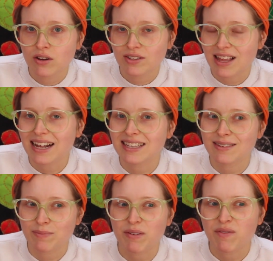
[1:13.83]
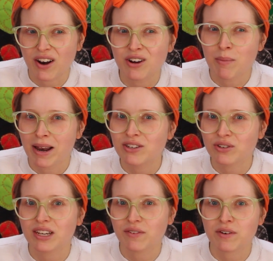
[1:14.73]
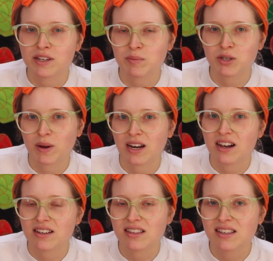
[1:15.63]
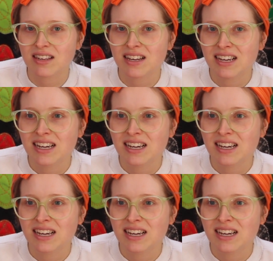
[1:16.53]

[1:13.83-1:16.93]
So that's the fundamental difference between us.